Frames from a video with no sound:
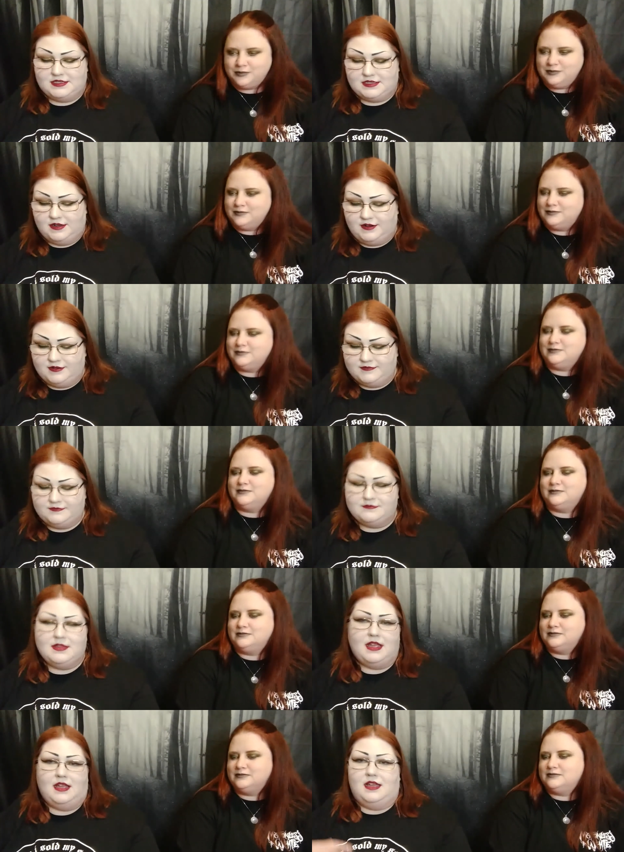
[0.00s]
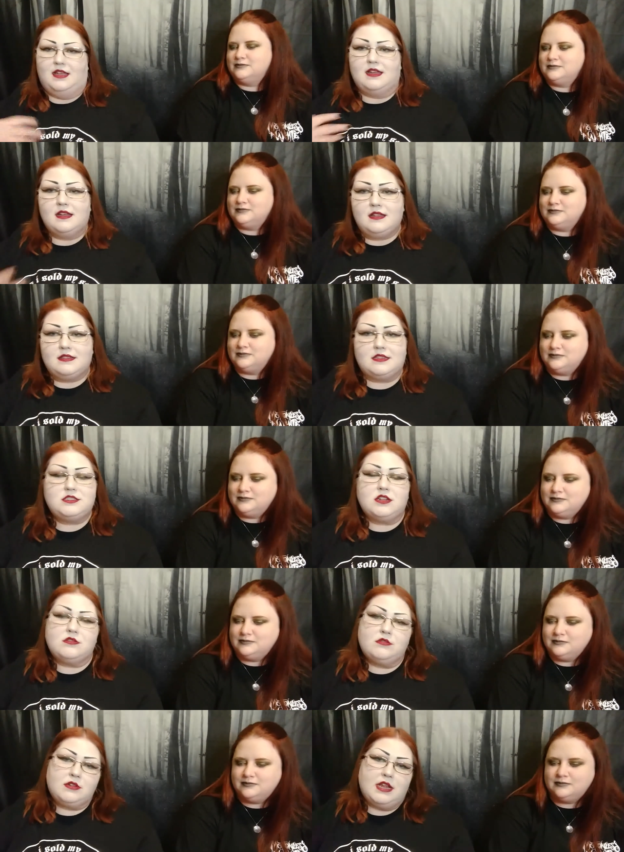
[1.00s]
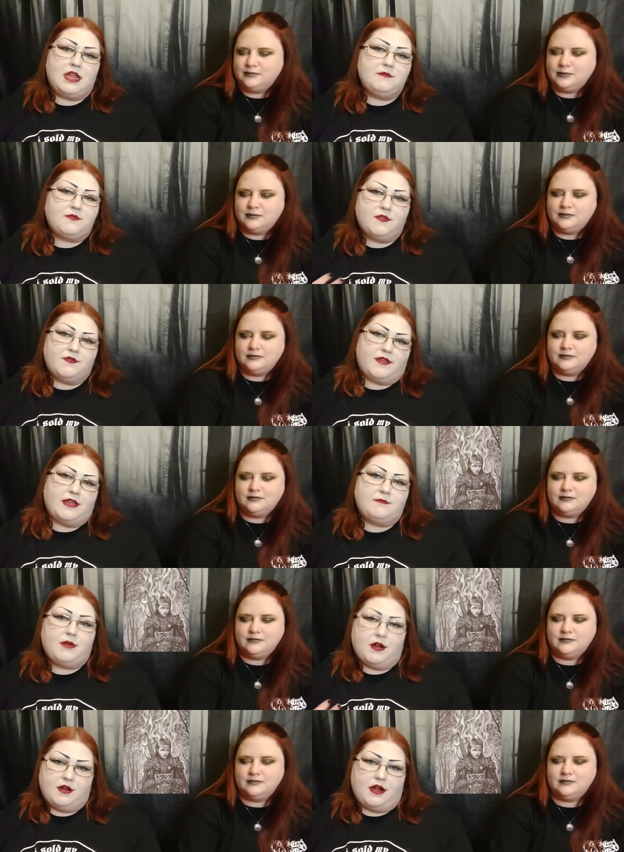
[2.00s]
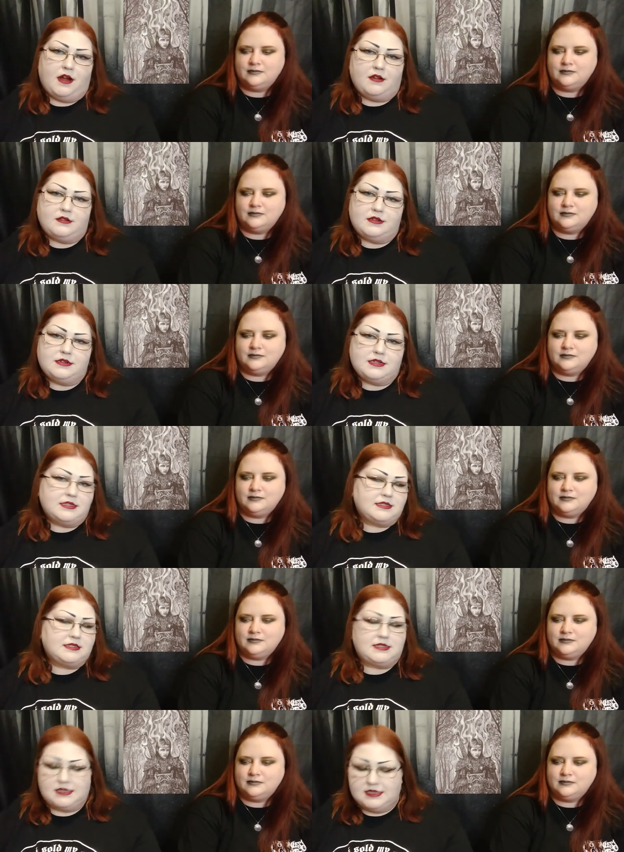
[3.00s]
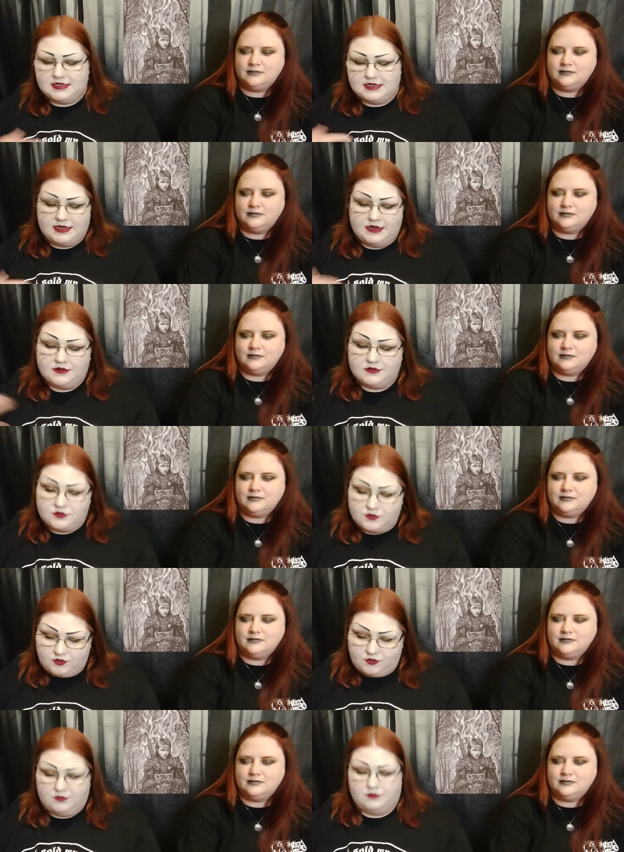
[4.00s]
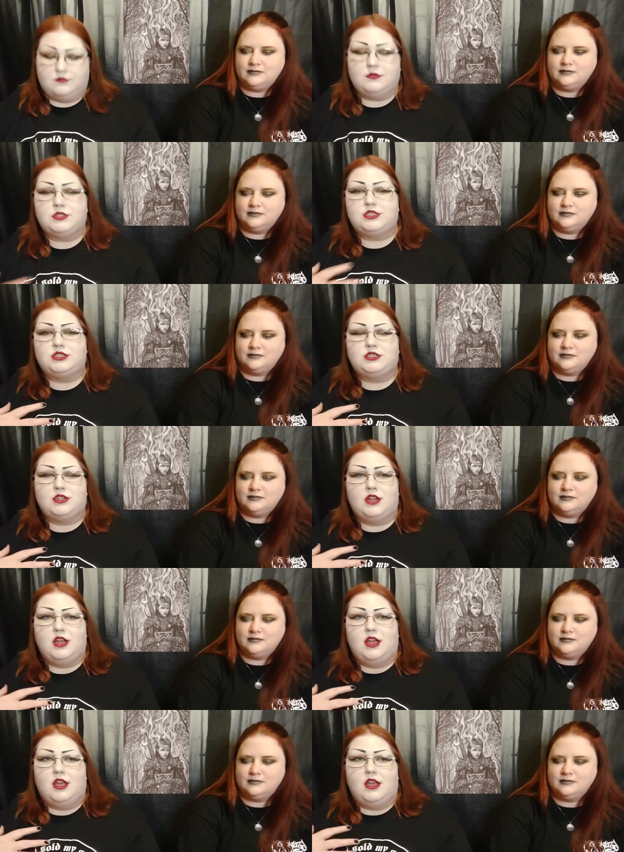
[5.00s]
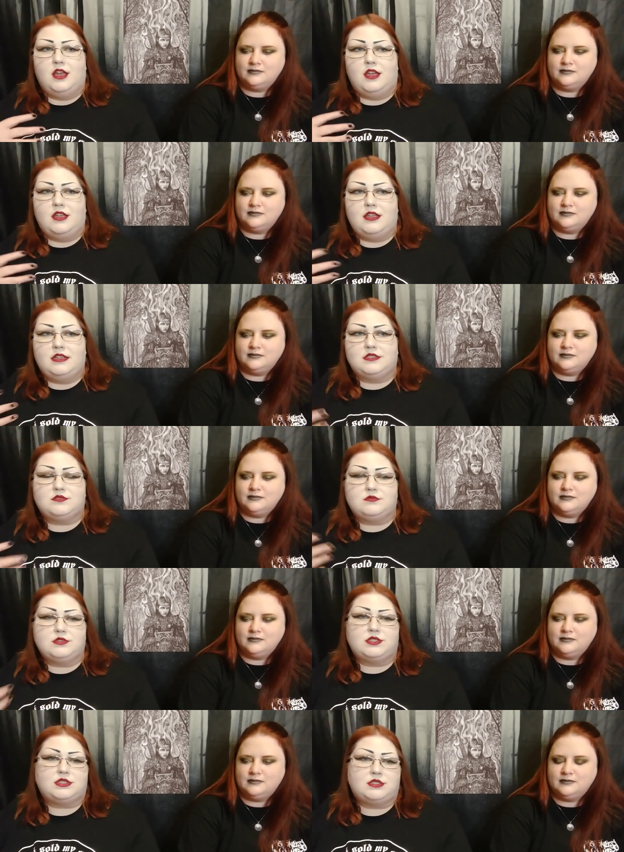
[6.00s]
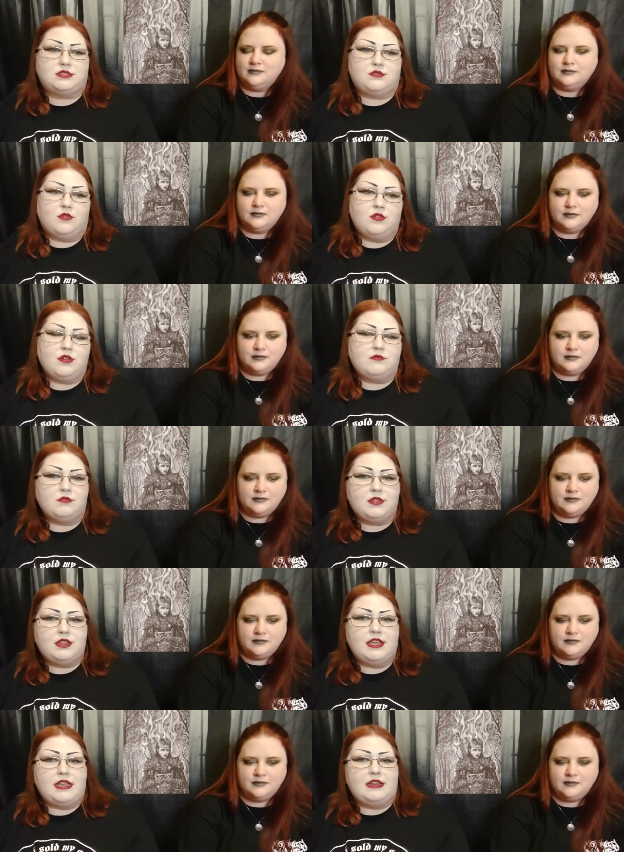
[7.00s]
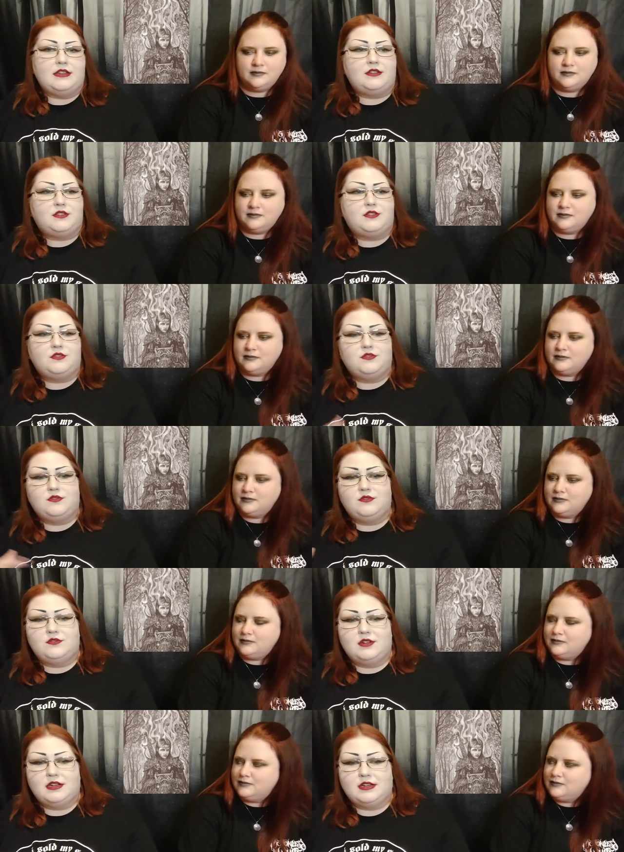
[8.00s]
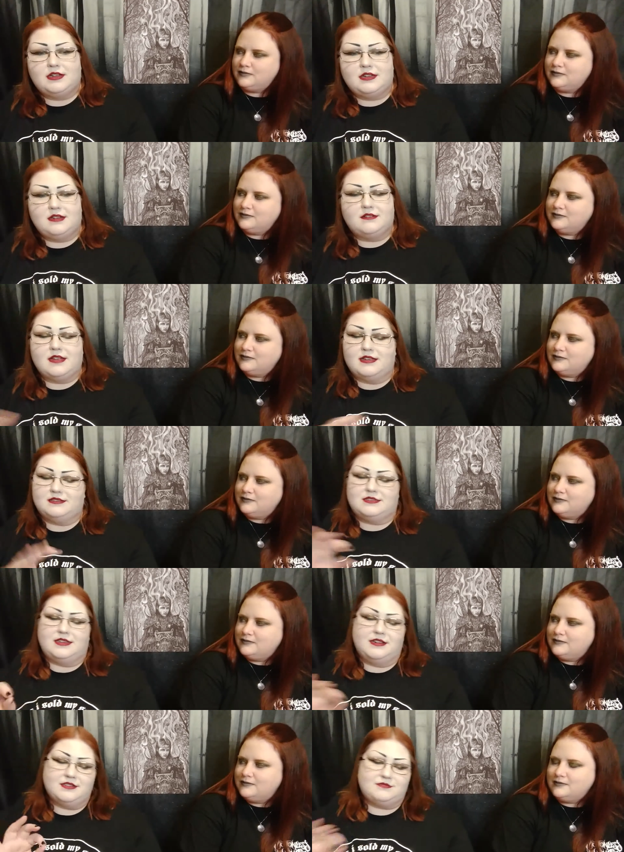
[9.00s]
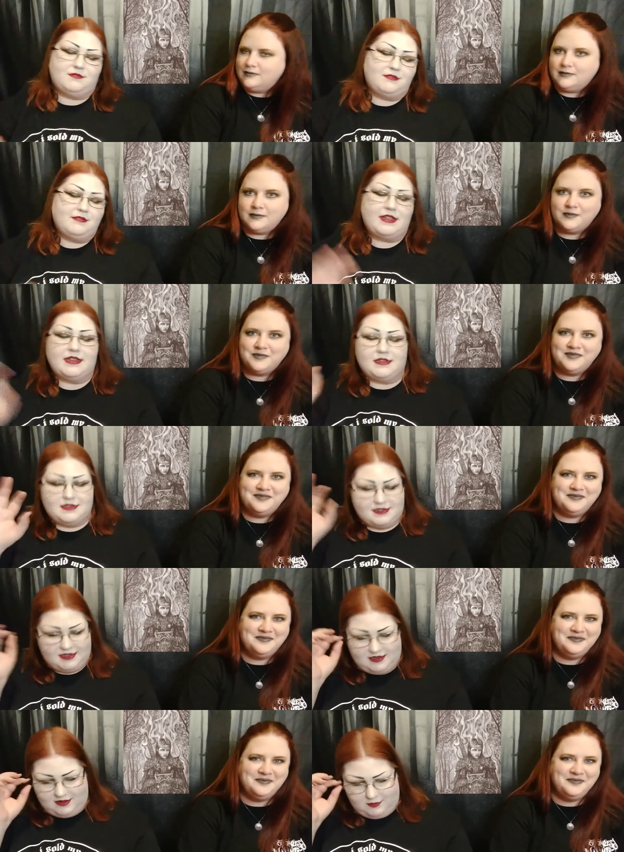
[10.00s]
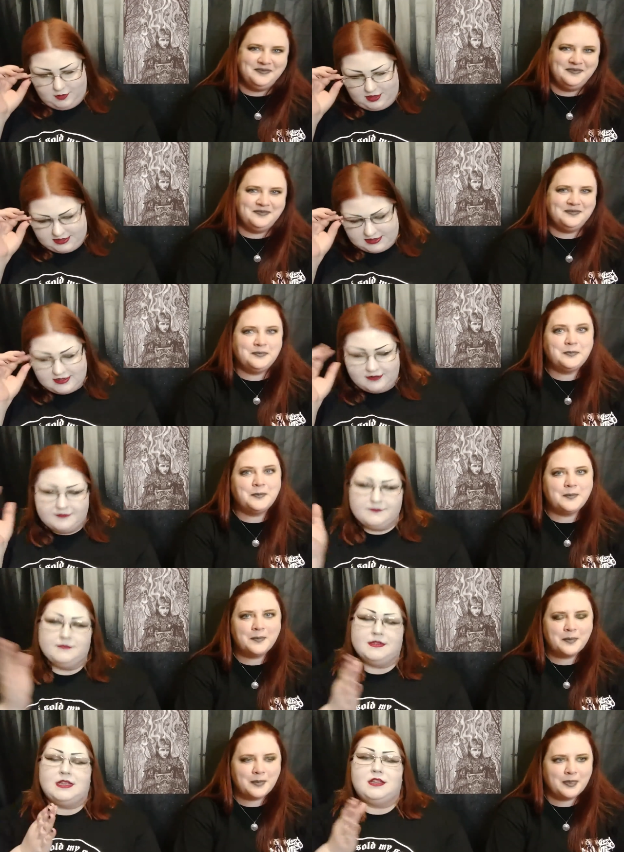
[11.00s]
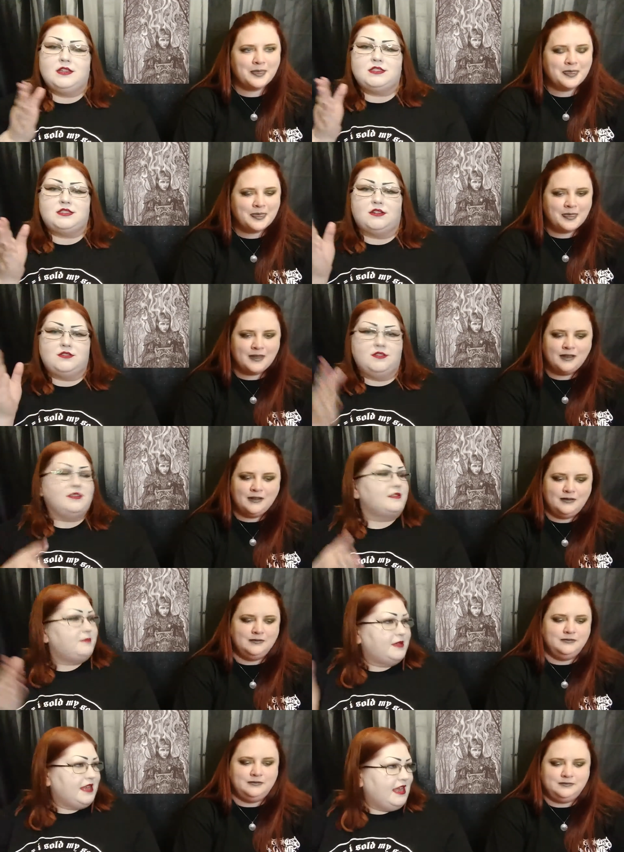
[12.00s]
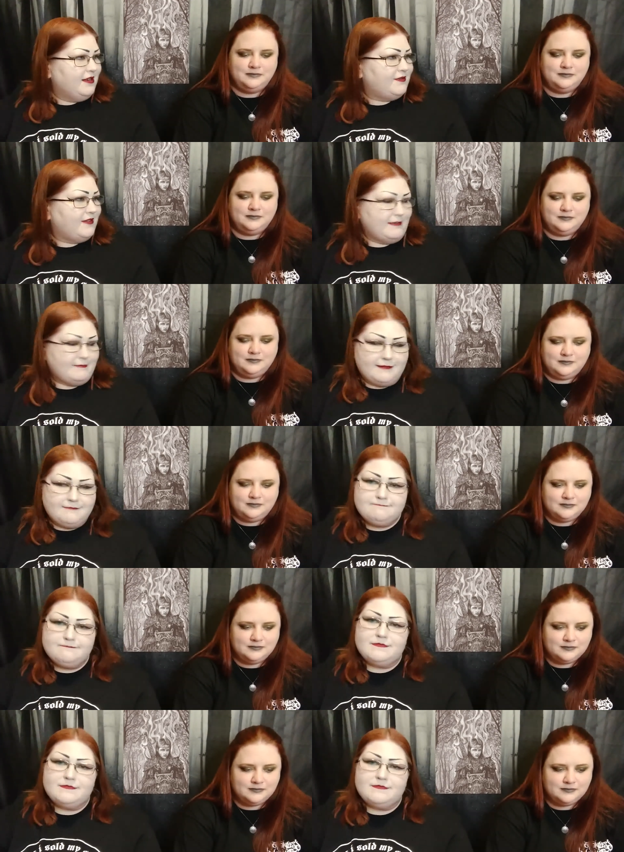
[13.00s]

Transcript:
Speaker 1: so, the general name for vampire in Ireland is the Dergdul, which is sort of related to. Okay, so here's where we get into some complex stuff. So, during the potato famine,